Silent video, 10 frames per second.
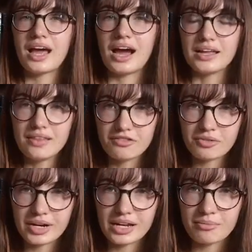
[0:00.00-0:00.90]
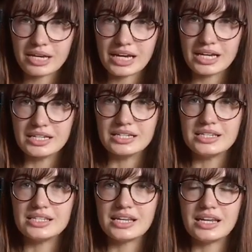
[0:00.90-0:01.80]
I love reading because
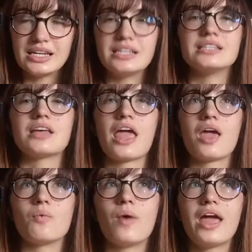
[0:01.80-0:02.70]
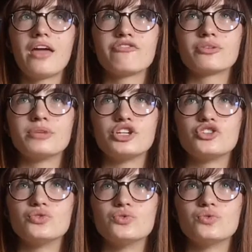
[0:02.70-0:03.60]
it is a way for me
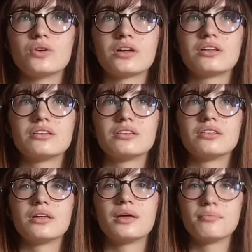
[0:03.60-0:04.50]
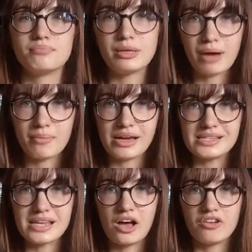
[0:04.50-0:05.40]
to be by
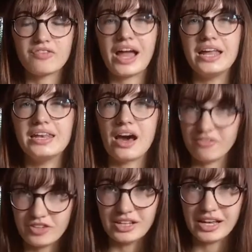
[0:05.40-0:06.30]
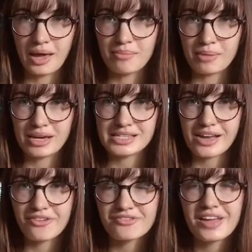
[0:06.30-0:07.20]
myself and not feel like I'm by myself.